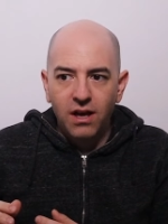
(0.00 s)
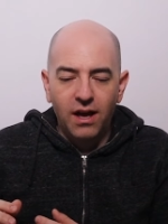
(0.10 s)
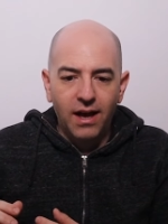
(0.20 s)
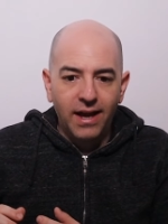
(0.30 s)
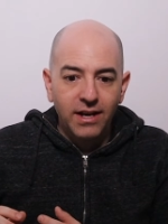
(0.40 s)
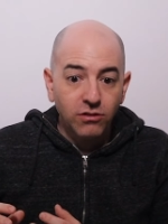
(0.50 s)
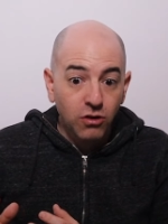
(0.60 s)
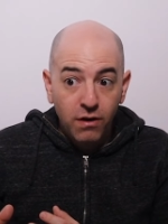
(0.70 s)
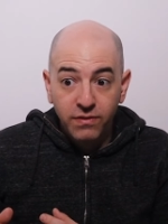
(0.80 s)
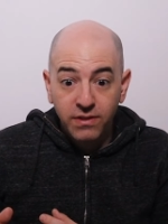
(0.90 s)
I don't
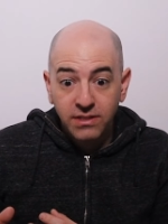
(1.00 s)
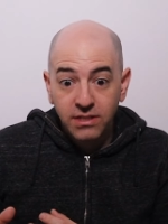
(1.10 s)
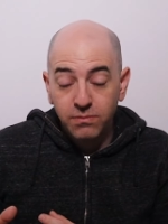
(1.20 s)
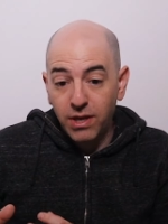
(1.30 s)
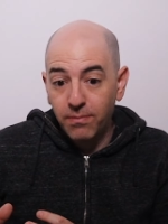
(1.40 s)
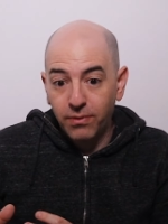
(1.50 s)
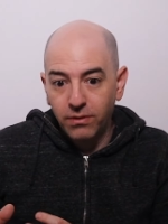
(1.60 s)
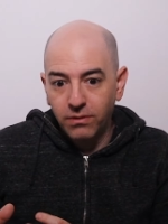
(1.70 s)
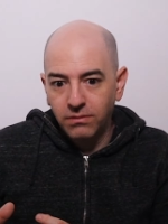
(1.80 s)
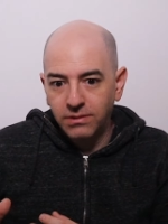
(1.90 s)
know if this is
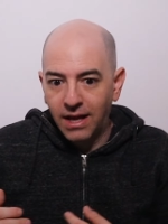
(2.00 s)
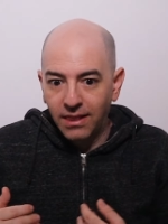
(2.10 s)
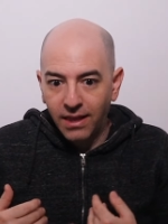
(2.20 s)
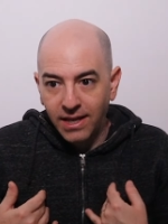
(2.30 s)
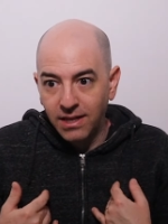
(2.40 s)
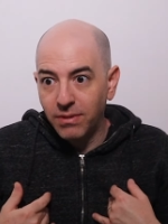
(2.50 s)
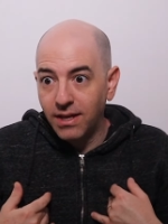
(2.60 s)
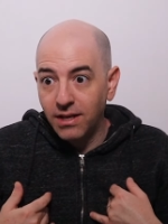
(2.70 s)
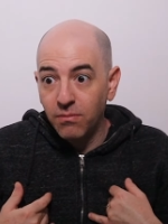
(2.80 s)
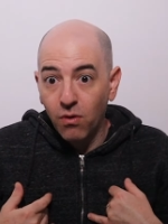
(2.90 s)
people not liking me
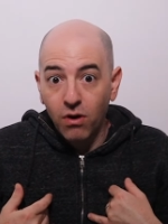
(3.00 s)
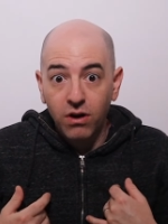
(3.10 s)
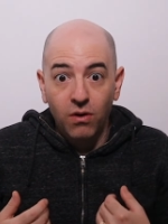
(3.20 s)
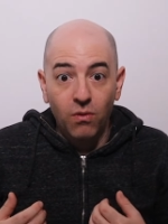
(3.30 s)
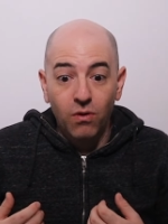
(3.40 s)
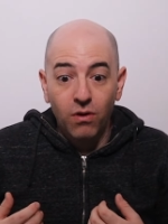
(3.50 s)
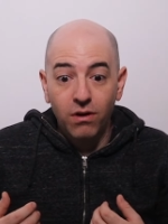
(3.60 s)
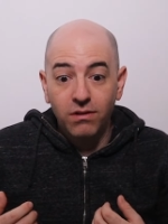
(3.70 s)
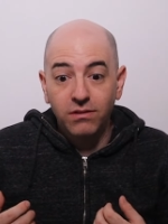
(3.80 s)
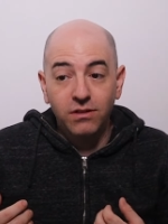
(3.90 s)
anymore,
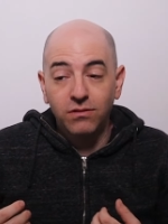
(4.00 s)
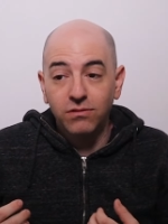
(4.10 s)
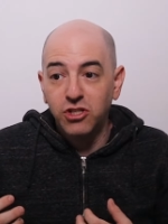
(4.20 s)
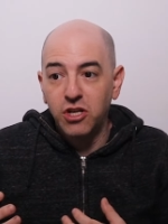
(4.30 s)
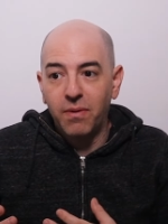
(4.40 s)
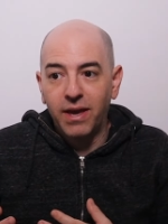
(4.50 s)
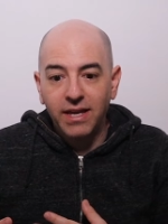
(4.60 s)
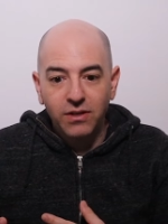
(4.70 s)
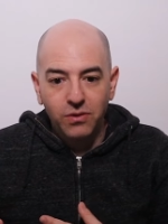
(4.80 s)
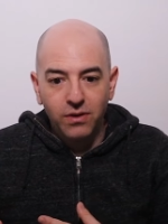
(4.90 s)
or, you know, Shiba
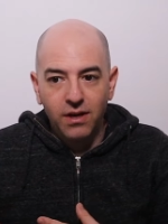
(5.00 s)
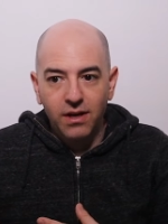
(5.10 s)
Inu